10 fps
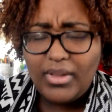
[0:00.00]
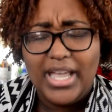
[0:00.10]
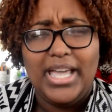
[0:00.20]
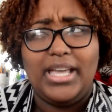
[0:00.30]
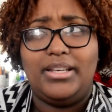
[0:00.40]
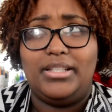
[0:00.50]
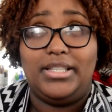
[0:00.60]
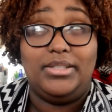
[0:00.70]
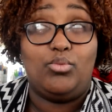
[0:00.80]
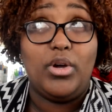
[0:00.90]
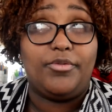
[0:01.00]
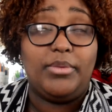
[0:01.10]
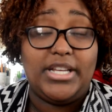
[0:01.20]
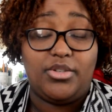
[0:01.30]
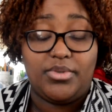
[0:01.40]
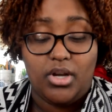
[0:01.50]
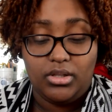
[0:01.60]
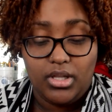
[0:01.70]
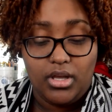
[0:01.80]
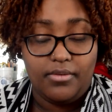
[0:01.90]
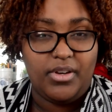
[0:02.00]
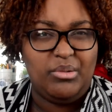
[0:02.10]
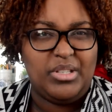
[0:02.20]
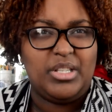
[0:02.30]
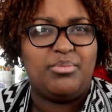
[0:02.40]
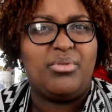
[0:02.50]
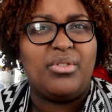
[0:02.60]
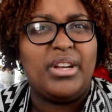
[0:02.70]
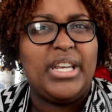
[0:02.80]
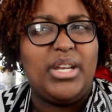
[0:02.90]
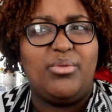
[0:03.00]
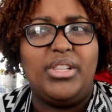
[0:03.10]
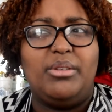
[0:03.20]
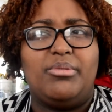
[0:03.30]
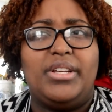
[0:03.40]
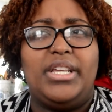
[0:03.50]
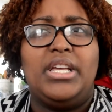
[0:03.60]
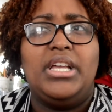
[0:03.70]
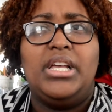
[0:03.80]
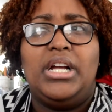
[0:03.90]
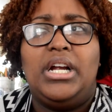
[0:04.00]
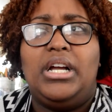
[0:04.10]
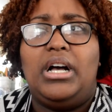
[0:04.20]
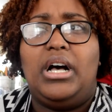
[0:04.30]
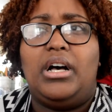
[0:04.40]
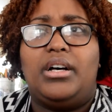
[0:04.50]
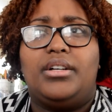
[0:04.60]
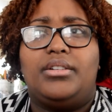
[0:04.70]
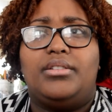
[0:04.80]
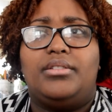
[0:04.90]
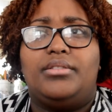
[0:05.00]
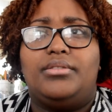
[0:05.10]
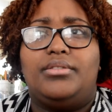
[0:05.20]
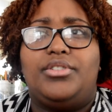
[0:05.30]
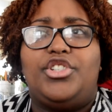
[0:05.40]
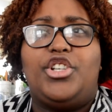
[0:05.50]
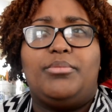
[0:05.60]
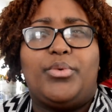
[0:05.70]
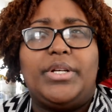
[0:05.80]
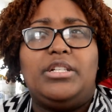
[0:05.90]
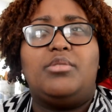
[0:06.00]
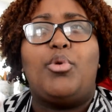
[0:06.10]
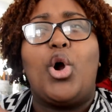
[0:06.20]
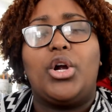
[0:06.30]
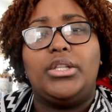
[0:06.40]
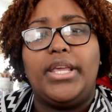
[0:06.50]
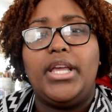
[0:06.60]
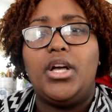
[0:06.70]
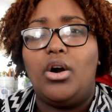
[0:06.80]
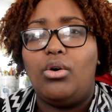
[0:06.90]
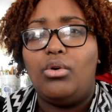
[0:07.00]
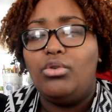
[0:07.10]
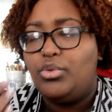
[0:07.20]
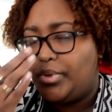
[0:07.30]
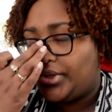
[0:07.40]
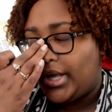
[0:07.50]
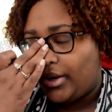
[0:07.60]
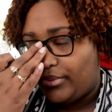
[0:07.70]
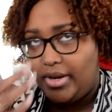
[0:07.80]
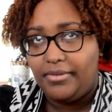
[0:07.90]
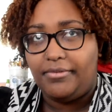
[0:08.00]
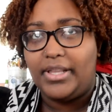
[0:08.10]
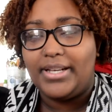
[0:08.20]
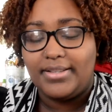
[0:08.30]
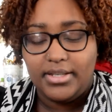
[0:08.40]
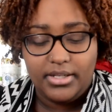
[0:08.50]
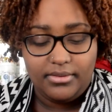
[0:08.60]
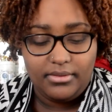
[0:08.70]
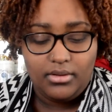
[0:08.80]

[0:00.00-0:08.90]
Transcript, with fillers: and one from last year was called Love, and it was this pretty, really pretty, uh, shimmery, sparkly gold with like red flecks in it.